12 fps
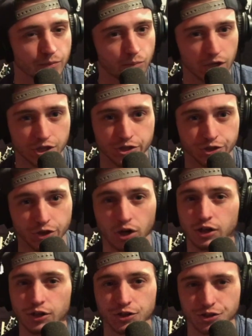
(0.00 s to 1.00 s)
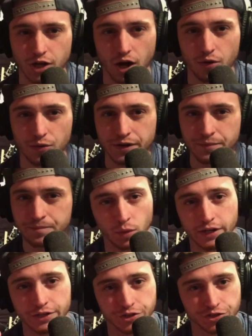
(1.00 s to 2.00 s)
much darker tone. If you
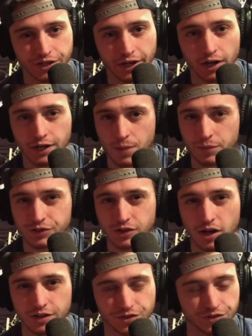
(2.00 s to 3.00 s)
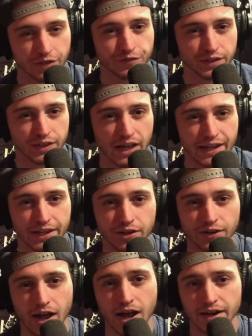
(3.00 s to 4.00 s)
want to just hear a couple songs to see if you like it
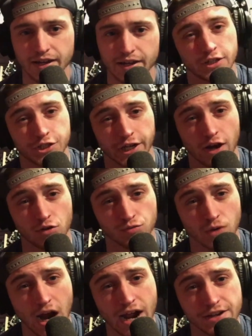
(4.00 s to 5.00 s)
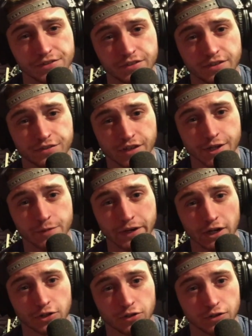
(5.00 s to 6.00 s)
or not, check out Rise, Send a
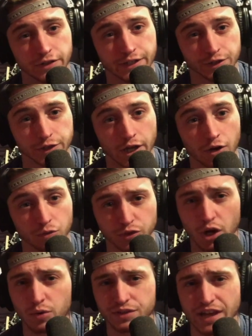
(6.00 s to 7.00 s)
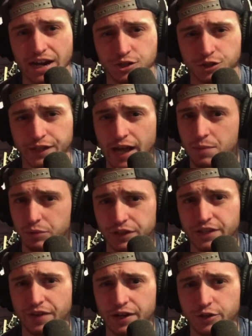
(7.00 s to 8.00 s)
Miracle, and Low. Low is actually, I
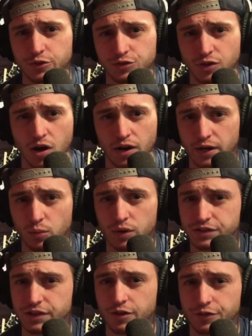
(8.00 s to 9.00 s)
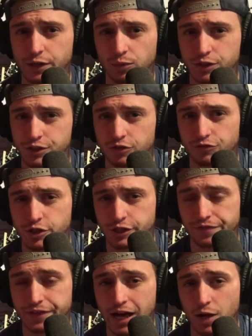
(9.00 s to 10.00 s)
believe, a new song, and it wasn't on the original version
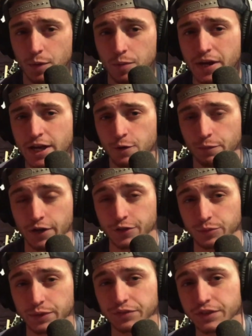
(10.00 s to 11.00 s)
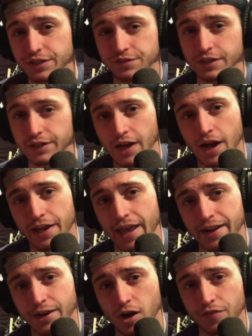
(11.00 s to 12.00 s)
of the album, but on the re-release it got
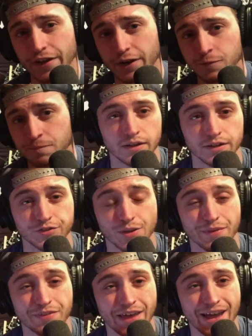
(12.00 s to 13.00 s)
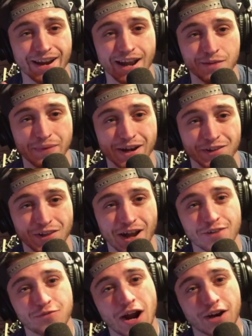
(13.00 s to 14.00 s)
added on there. Something that I bet a
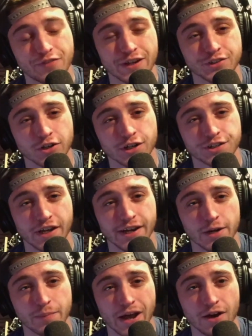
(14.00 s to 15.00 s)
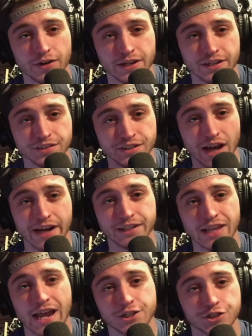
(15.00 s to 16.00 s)
lot of rock fans are excited about is
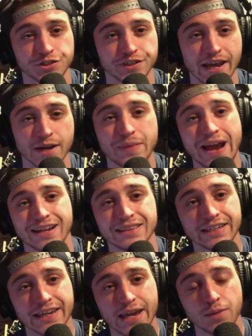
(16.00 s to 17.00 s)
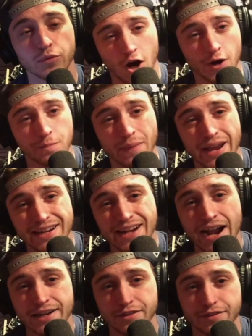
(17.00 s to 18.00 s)
Nine Lashes Gain back in the game. On May
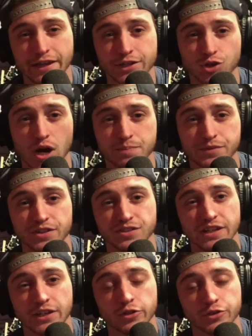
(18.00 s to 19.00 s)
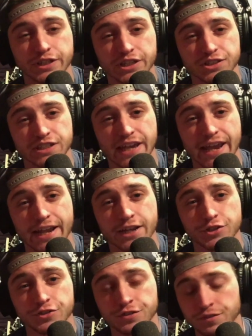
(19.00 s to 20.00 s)
9th, they dropped the single Guilty
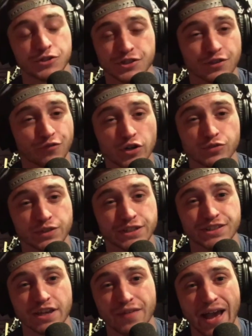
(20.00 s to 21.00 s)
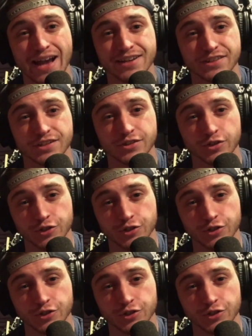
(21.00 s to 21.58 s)
Hands, which is the first release they've had since their